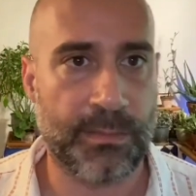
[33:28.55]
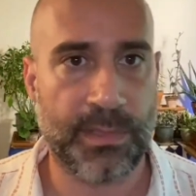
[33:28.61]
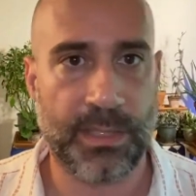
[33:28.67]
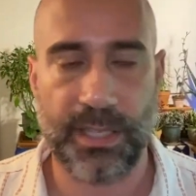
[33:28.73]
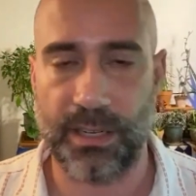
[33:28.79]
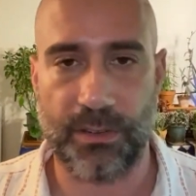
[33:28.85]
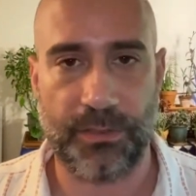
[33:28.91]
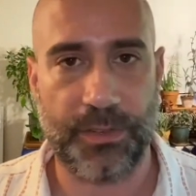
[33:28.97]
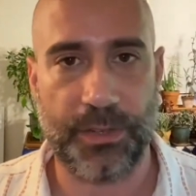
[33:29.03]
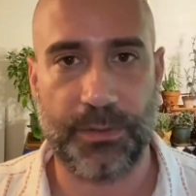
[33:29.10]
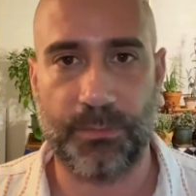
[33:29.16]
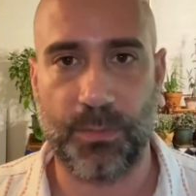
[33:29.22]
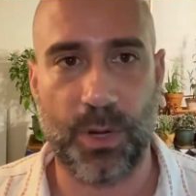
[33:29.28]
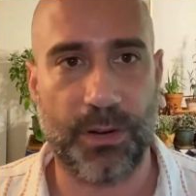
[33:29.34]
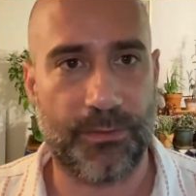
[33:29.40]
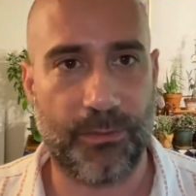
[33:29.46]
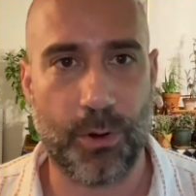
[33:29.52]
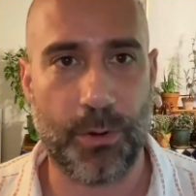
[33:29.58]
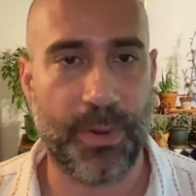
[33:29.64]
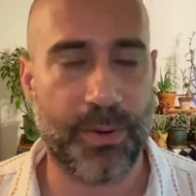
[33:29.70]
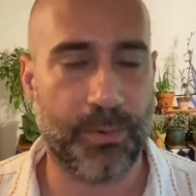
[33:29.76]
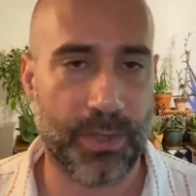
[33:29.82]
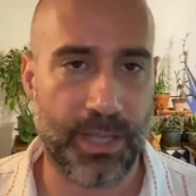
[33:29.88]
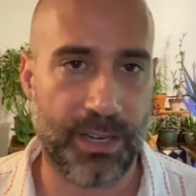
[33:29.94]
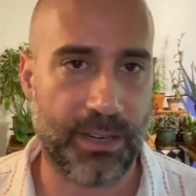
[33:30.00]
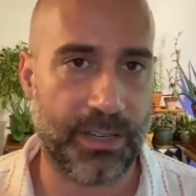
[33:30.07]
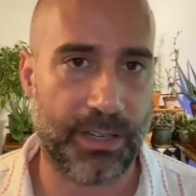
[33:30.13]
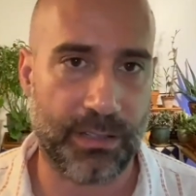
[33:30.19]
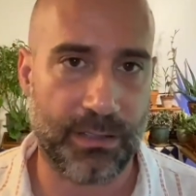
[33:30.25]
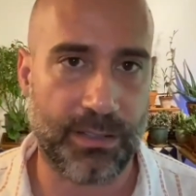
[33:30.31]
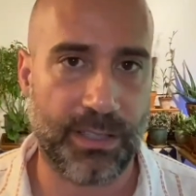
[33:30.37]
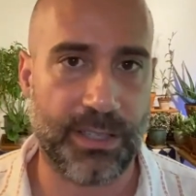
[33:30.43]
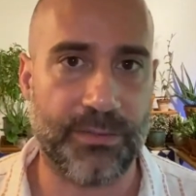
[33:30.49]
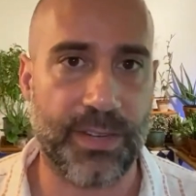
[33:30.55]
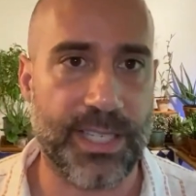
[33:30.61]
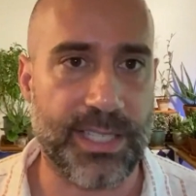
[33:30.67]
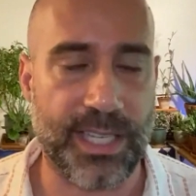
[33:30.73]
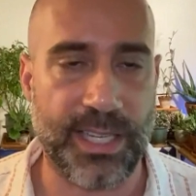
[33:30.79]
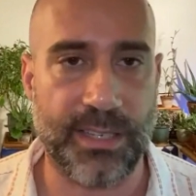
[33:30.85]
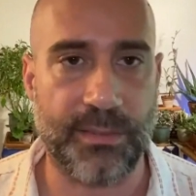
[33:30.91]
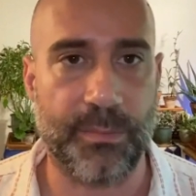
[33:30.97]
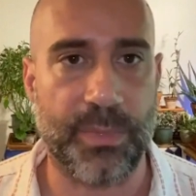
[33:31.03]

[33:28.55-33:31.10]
If you want 4 people there, you'll invite 10,